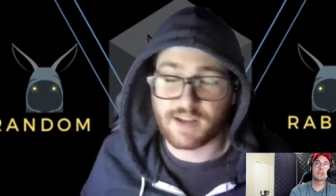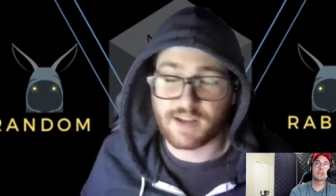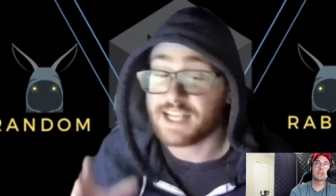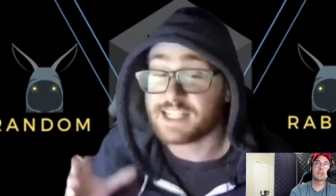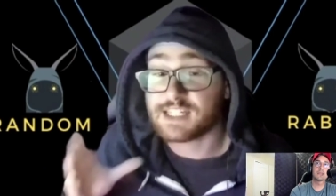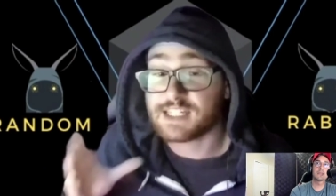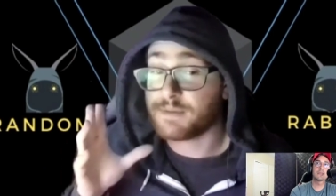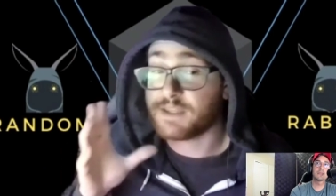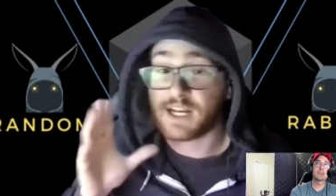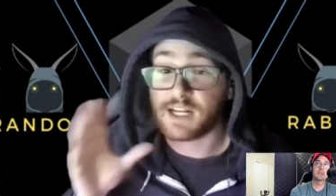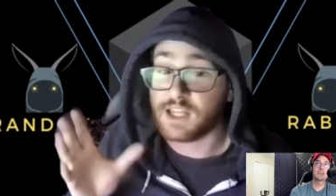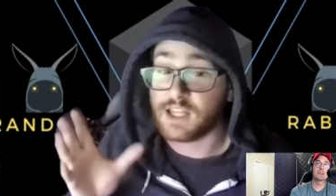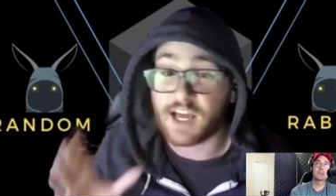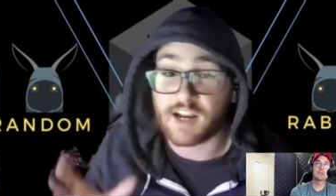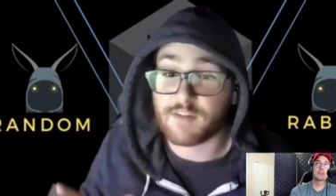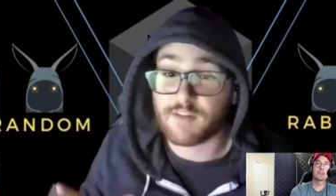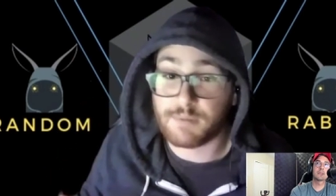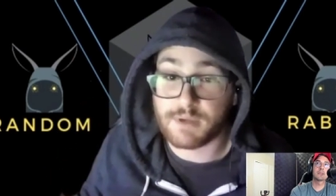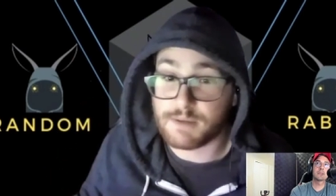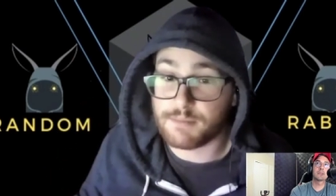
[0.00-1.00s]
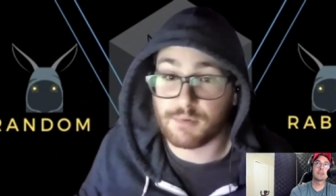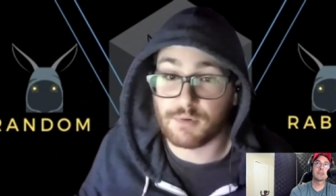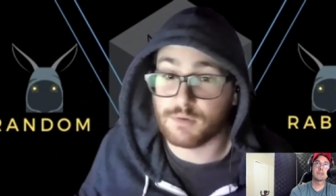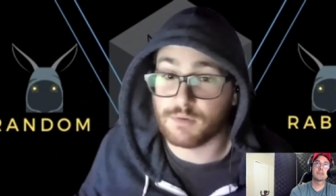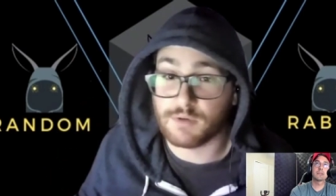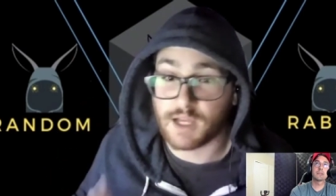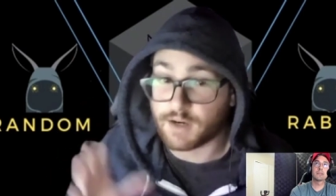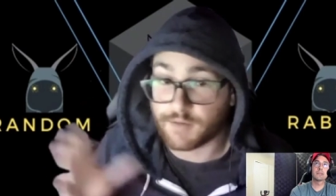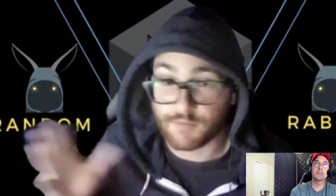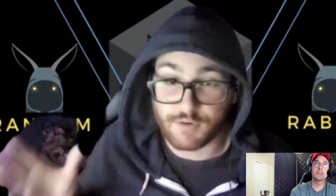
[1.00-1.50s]
And that's something that a lot of people, a
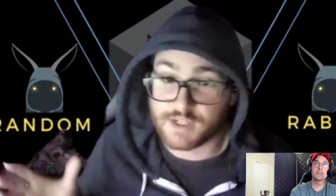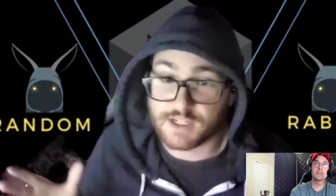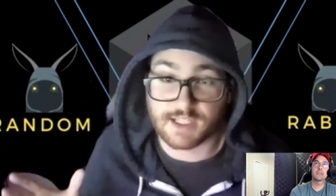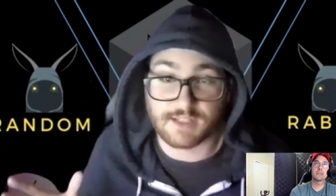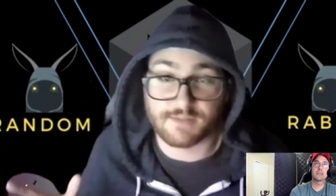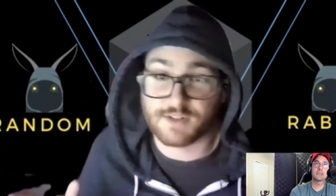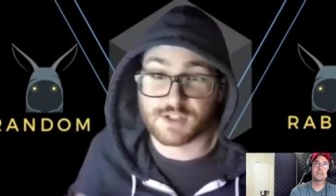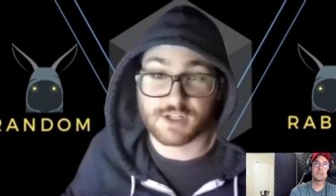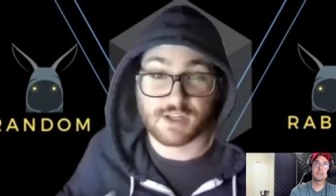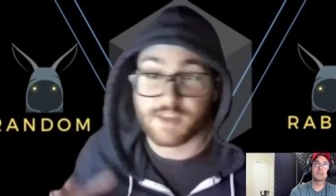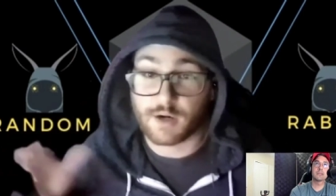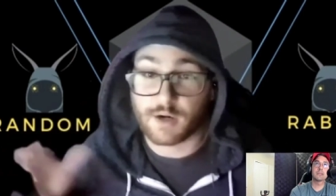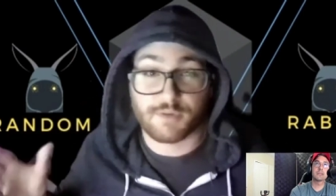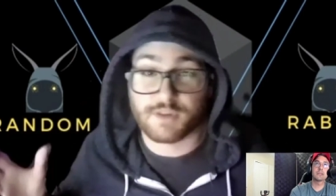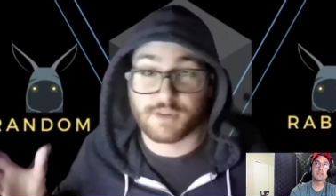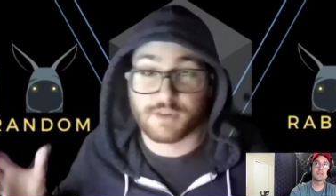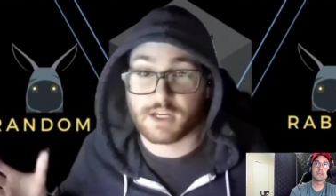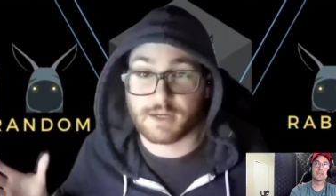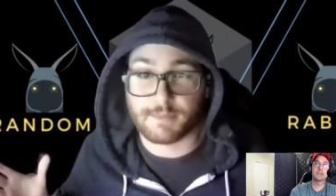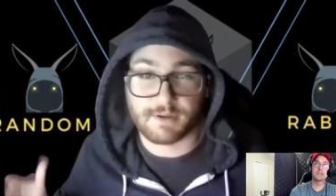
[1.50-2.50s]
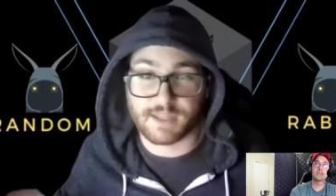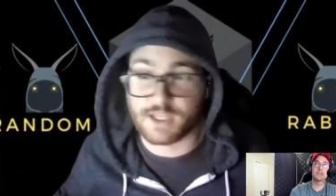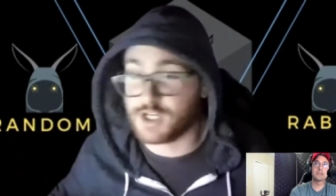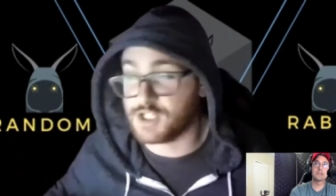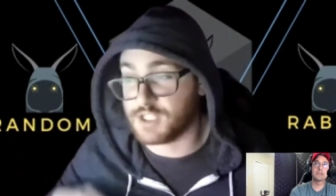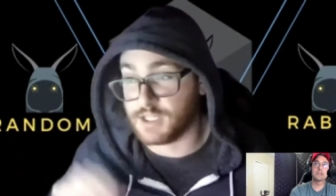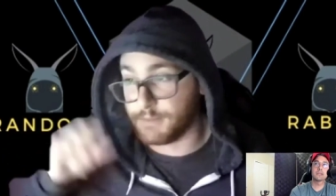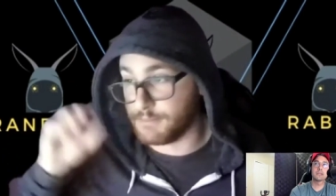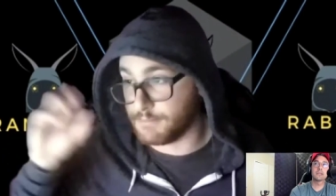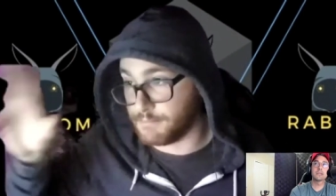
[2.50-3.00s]
lot of retail investors, they don't think about. They
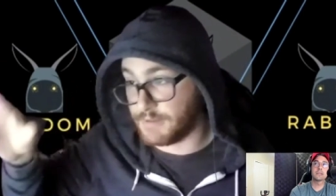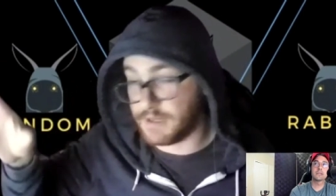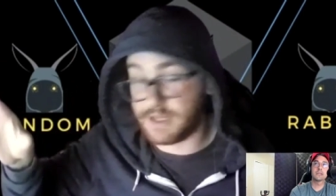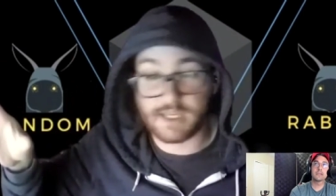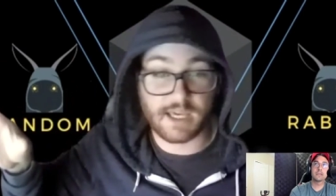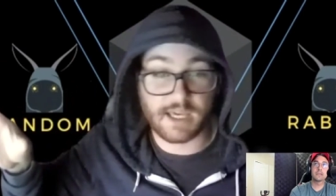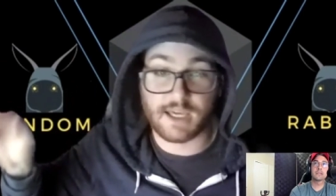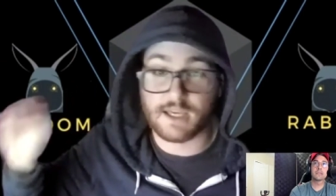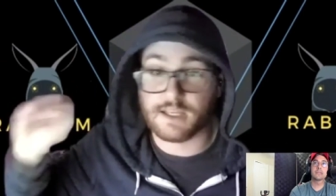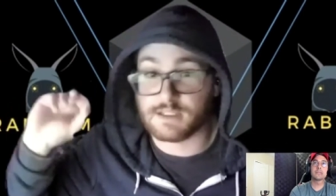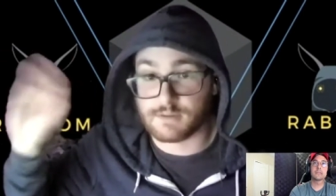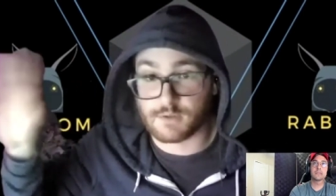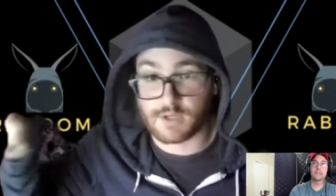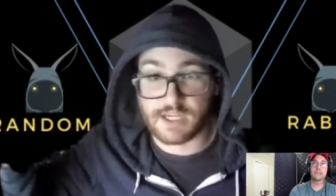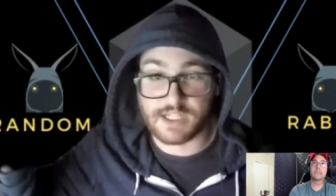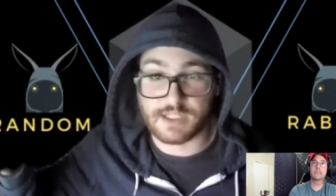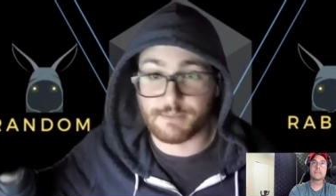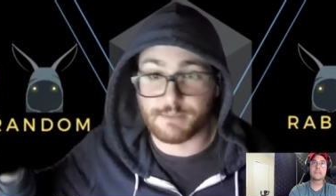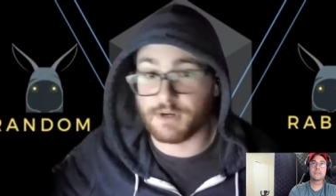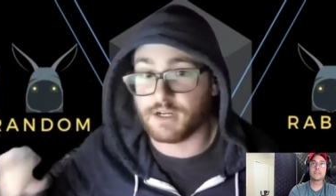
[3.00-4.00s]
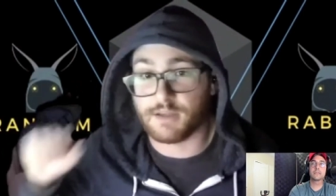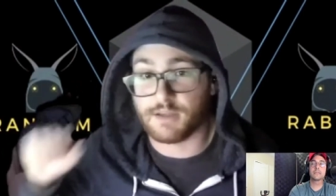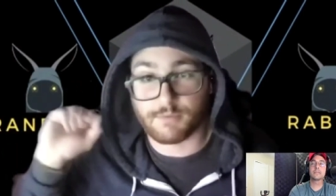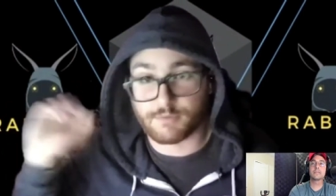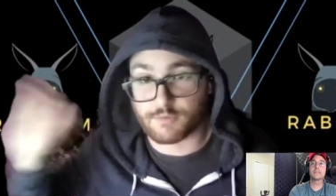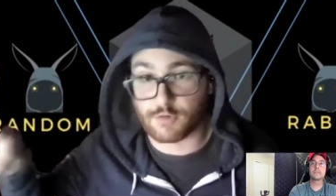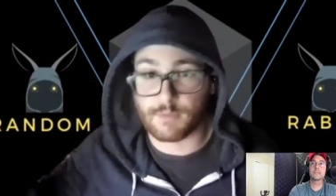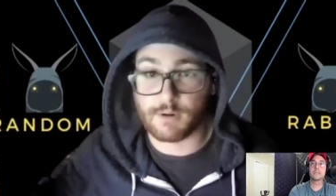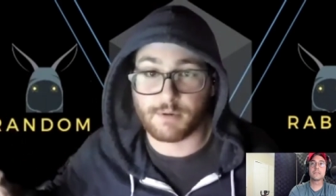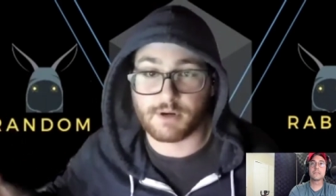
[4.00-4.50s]
just think big gains, easy money,
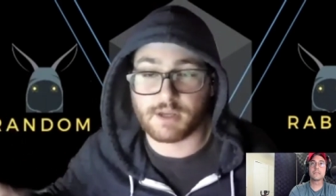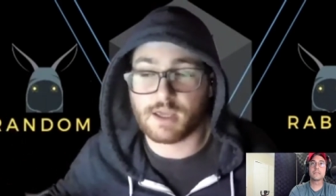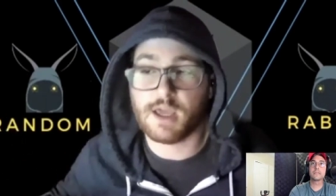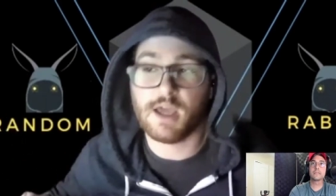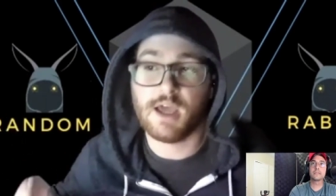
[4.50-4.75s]
throw my money.